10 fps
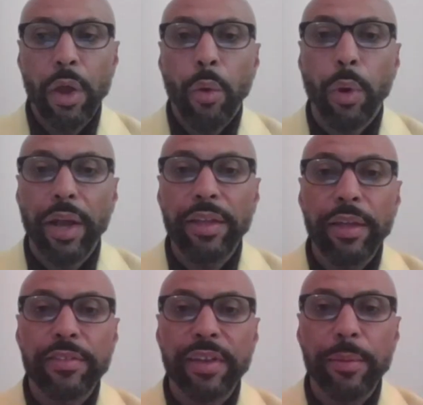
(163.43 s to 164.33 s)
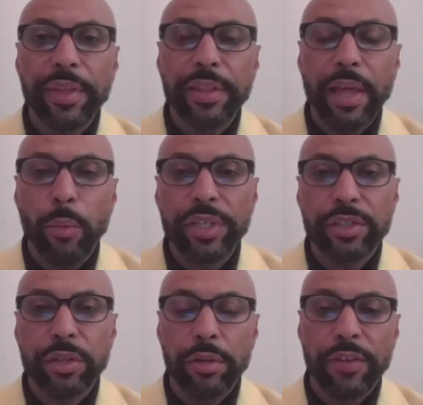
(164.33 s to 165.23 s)
Well, it's something that we
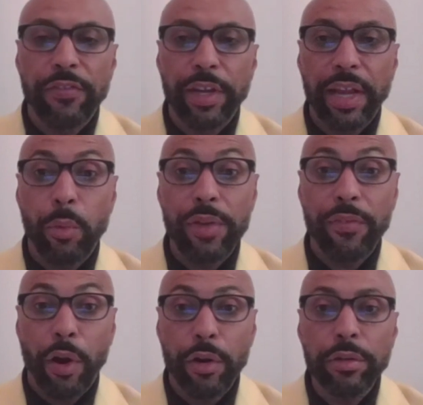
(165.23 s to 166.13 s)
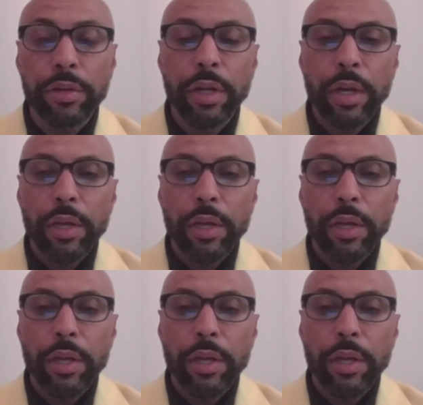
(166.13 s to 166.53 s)
certainly feel like we've earned.